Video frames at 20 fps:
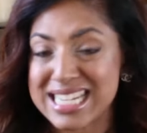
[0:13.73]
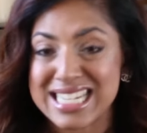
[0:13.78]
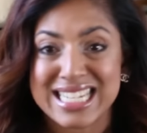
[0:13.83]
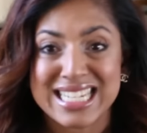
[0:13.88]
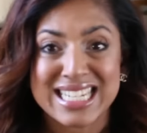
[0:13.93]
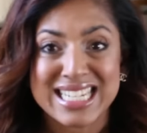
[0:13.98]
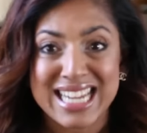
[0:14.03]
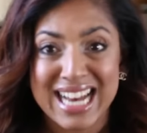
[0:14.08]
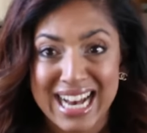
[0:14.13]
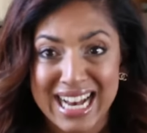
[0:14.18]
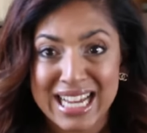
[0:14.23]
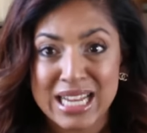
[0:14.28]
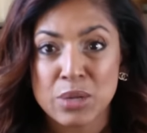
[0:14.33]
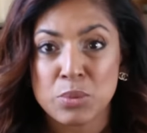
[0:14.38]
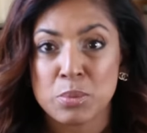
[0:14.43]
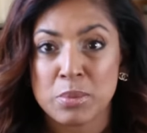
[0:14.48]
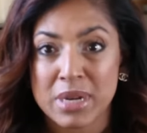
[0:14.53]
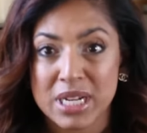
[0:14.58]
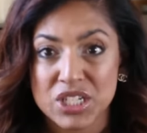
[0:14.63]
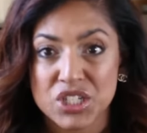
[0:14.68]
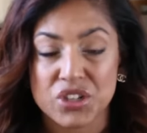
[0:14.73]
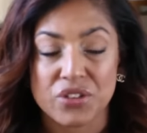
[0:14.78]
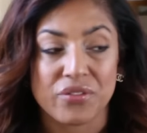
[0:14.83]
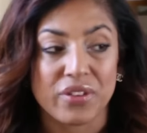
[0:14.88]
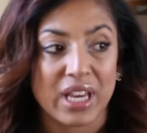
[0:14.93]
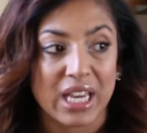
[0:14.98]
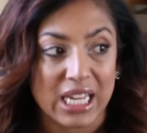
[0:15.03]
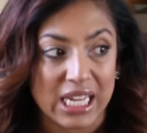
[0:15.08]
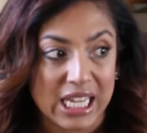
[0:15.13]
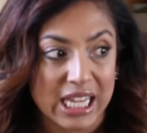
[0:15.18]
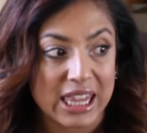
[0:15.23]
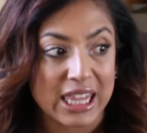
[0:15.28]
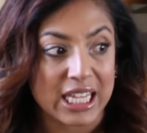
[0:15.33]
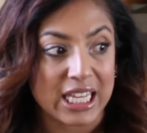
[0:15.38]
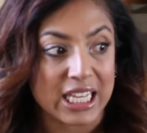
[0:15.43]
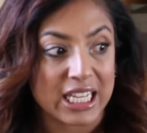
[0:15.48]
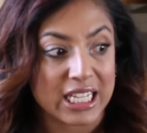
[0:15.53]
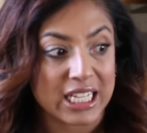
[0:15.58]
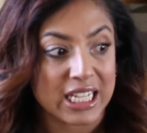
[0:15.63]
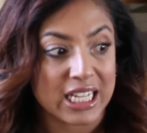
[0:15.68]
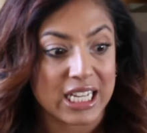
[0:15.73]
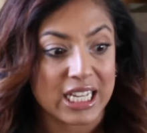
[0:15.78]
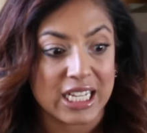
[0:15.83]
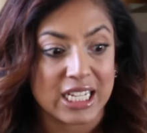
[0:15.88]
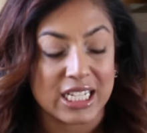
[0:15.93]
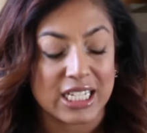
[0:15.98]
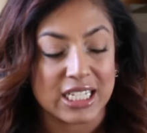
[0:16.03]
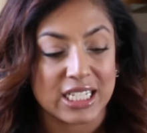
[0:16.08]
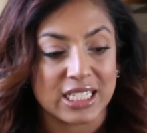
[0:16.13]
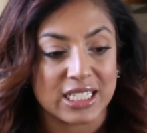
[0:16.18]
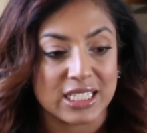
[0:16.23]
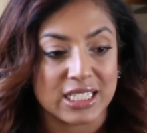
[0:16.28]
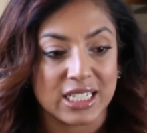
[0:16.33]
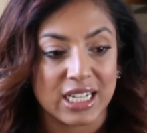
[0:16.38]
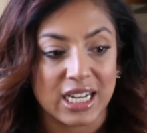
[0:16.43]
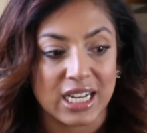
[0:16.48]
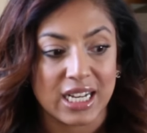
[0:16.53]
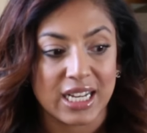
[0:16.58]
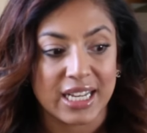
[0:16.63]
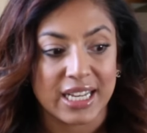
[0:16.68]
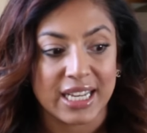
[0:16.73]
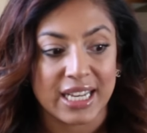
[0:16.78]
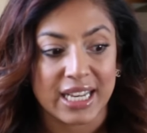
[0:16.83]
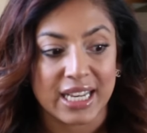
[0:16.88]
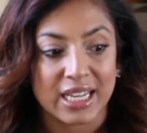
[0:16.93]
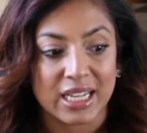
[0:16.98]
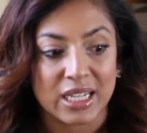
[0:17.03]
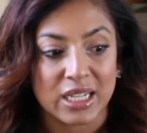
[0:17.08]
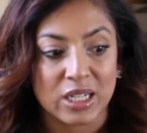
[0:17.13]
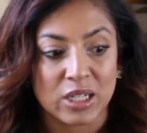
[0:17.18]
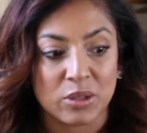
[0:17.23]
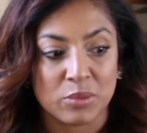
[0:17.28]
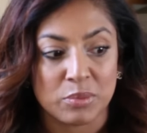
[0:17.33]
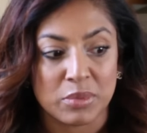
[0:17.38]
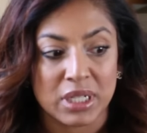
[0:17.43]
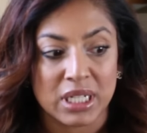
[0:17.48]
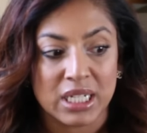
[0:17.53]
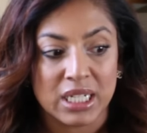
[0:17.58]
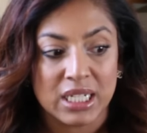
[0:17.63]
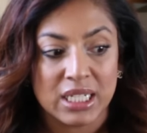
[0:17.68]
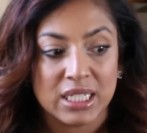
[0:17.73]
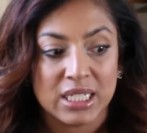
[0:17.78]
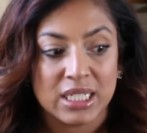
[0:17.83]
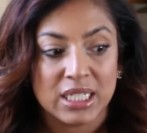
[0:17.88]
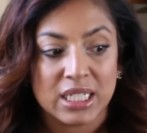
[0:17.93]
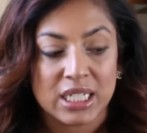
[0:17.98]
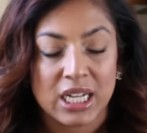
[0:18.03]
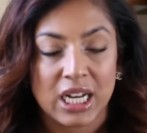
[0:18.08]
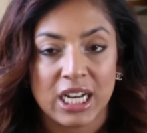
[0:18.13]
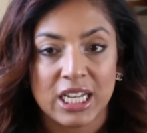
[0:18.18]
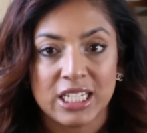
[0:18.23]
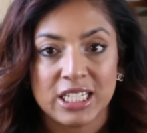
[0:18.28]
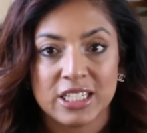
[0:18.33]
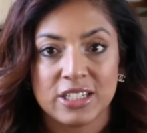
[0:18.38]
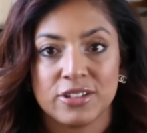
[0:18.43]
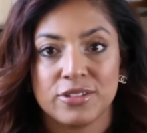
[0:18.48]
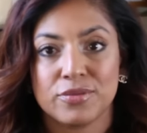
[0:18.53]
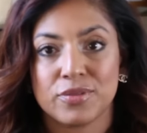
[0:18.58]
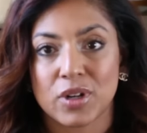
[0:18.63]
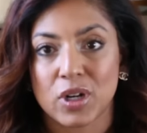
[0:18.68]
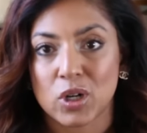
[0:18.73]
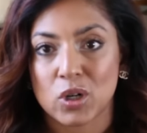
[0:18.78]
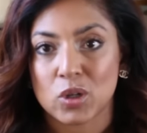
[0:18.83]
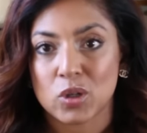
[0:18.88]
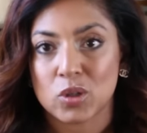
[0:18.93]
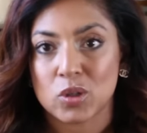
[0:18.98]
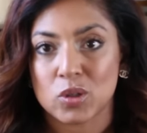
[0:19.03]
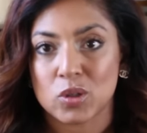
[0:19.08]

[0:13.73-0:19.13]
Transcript: Not much of anything. I am kind of